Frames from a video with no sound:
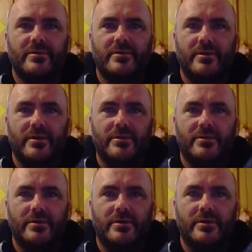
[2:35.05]

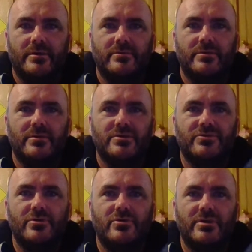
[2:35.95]
And his
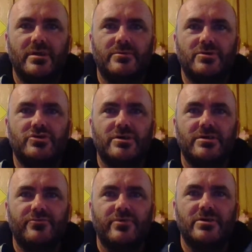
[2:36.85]
real name is
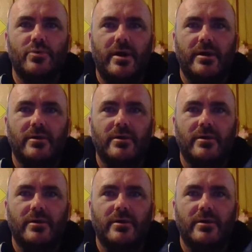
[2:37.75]
Jesse Ridgway.